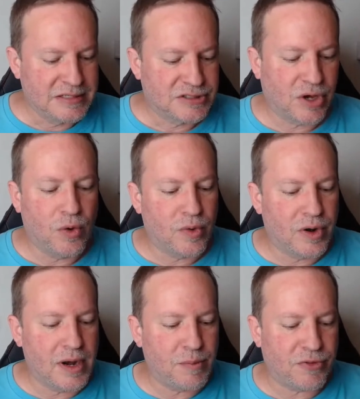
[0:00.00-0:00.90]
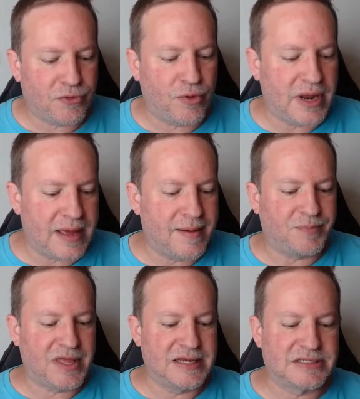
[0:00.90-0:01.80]
So number 3
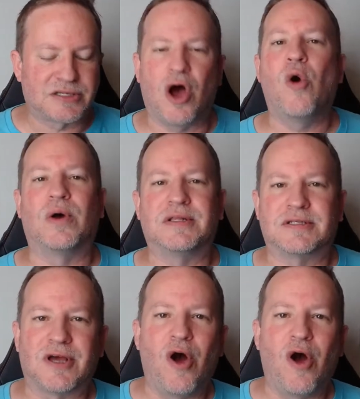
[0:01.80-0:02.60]
is Owens.